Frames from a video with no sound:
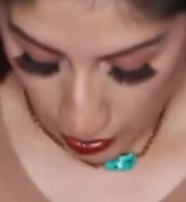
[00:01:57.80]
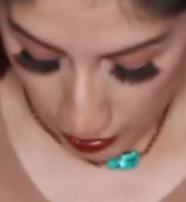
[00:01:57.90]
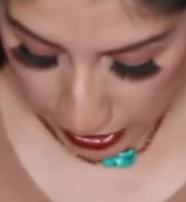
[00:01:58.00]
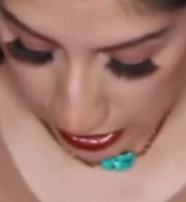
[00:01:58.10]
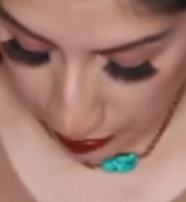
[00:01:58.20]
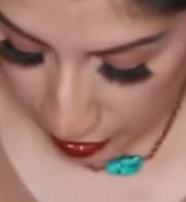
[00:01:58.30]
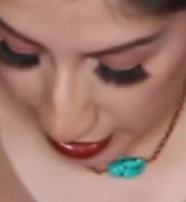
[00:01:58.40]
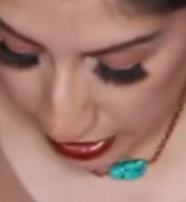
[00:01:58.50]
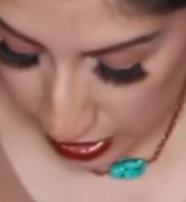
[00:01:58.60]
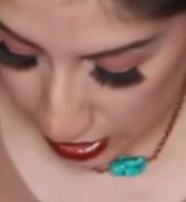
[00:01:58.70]
what's the
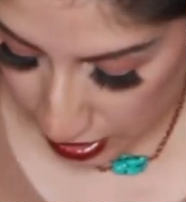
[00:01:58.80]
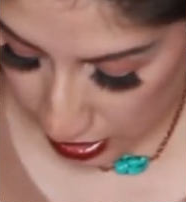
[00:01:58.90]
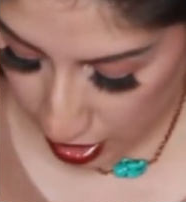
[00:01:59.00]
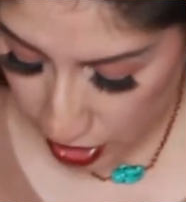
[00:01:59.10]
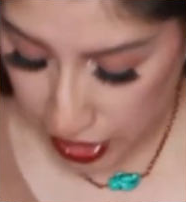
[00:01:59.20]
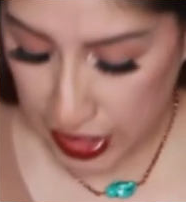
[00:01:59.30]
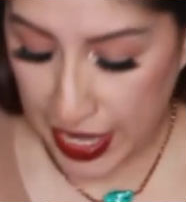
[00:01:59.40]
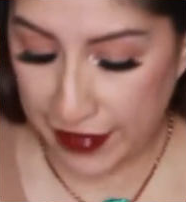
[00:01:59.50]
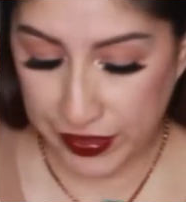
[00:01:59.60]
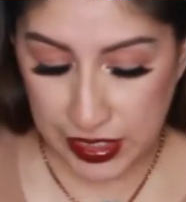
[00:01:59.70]
price on this? Oh, does it
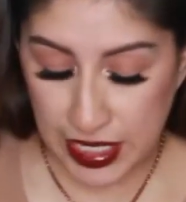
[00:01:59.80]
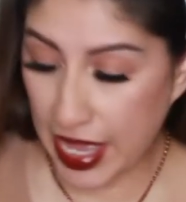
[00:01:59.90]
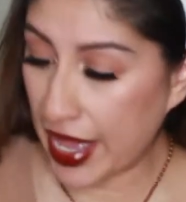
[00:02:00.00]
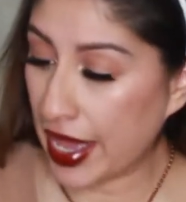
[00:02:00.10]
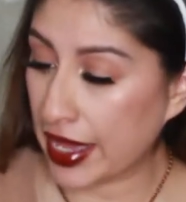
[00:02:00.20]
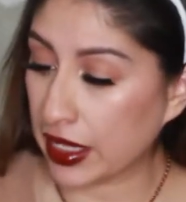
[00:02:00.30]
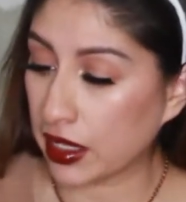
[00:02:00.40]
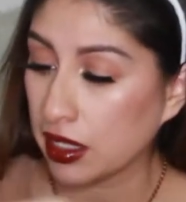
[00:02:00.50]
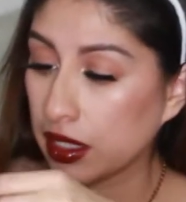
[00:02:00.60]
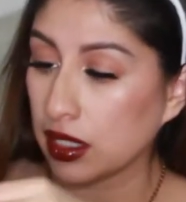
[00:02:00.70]
have the tag?
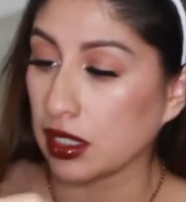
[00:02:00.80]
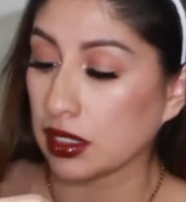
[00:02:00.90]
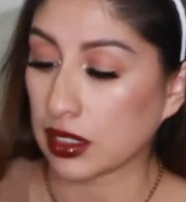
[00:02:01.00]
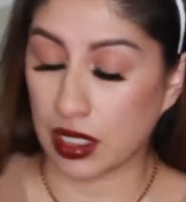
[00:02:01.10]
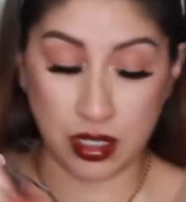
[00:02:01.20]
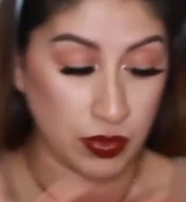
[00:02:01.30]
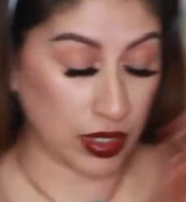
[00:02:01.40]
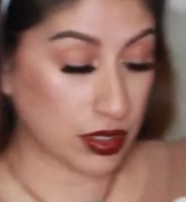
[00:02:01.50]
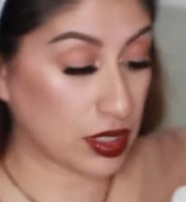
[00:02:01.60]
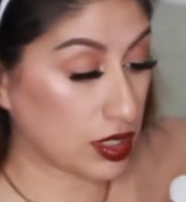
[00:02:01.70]
Oh
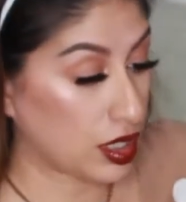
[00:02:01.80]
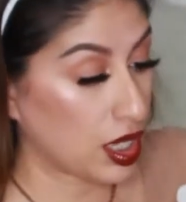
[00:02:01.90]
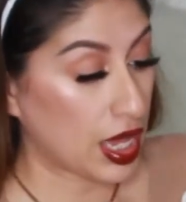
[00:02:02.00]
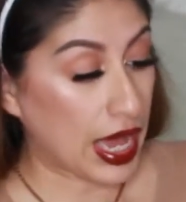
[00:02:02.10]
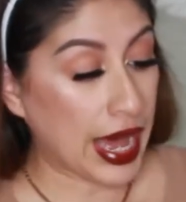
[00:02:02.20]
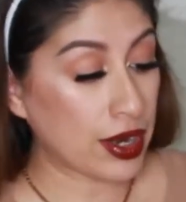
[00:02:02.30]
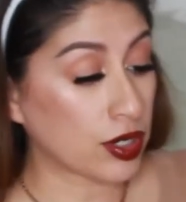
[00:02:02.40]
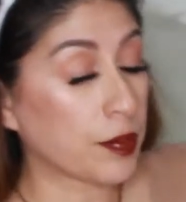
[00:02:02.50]
well, I don't